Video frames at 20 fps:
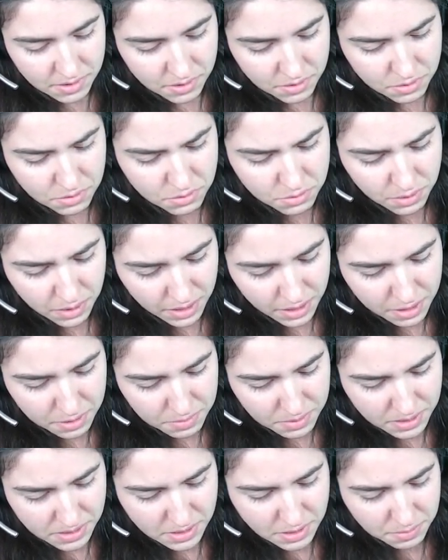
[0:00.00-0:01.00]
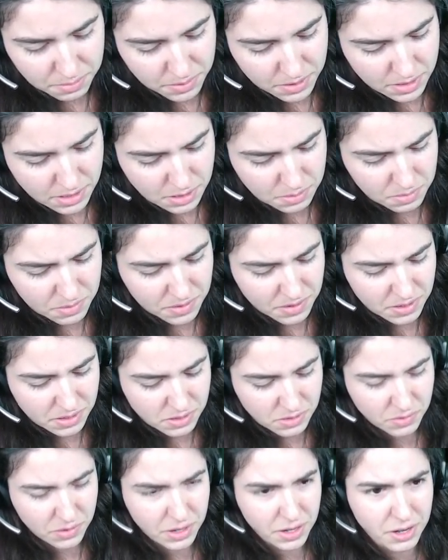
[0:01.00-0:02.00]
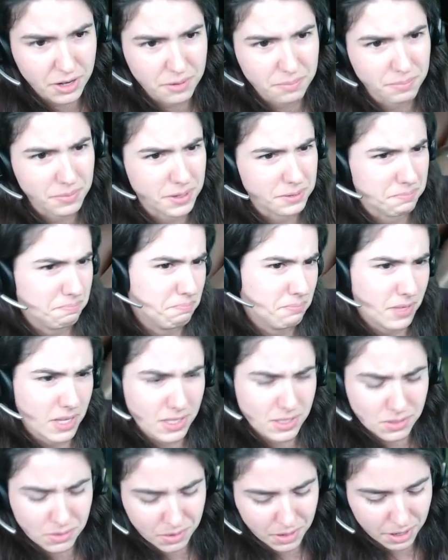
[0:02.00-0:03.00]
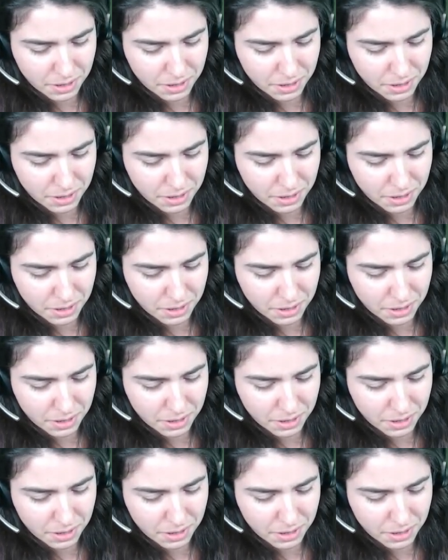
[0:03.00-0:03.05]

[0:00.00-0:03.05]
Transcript: Ooh, I kind of messed up on some of these over here, but that's okay.